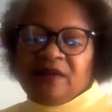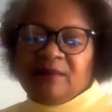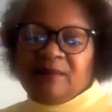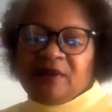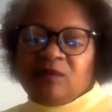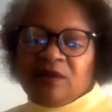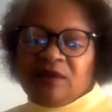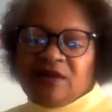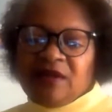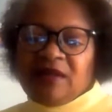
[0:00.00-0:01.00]
blood
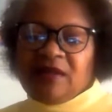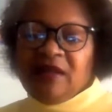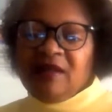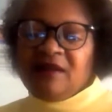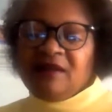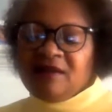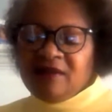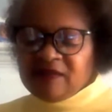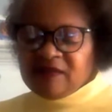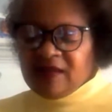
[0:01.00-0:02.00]
work done again. And
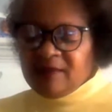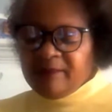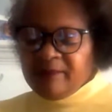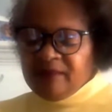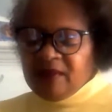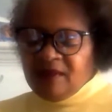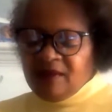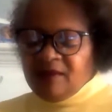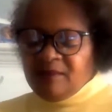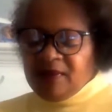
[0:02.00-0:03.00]
this time
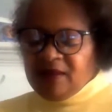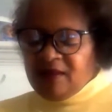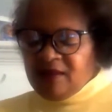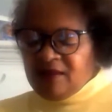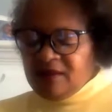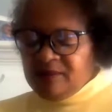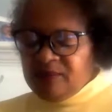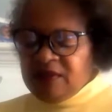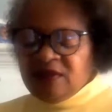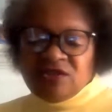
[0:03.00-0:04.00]
my
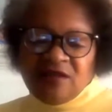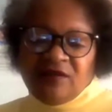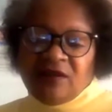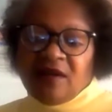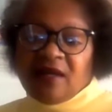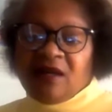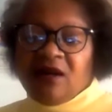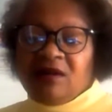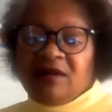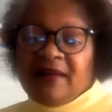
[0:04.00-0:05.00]
EGFR had
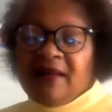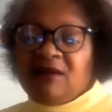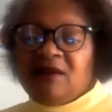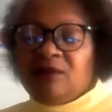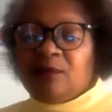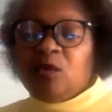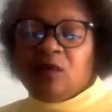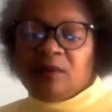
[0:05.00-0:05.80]
gone down even more.